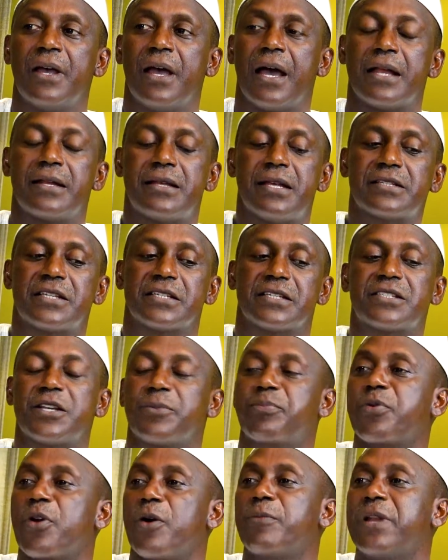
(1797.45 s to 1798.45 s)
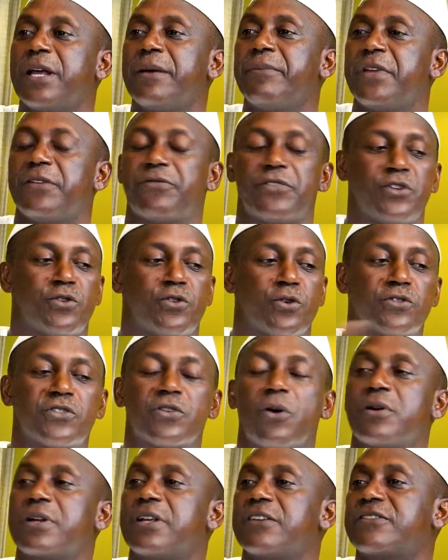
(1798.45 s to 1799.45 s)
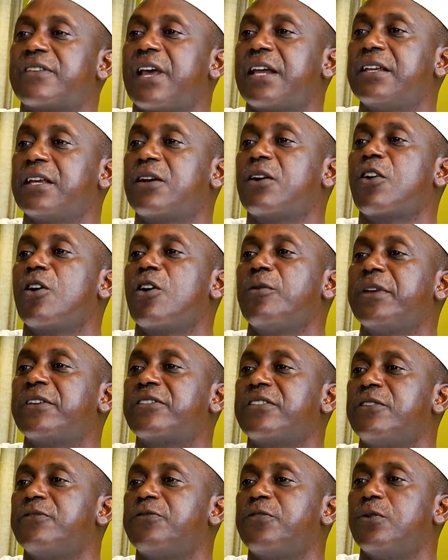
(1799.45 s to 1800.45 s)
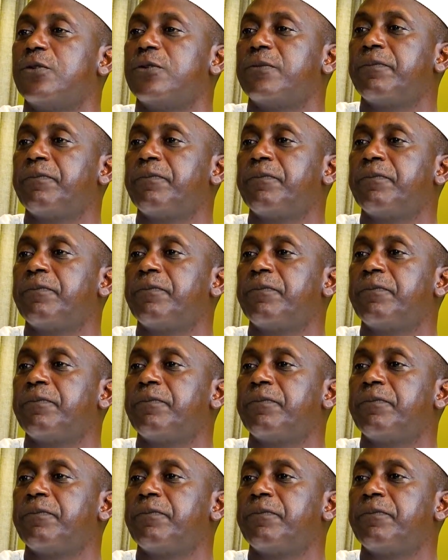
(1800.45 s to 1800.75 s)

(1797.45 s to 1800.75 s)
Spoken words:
And this is the problem if you don't understand economics in full.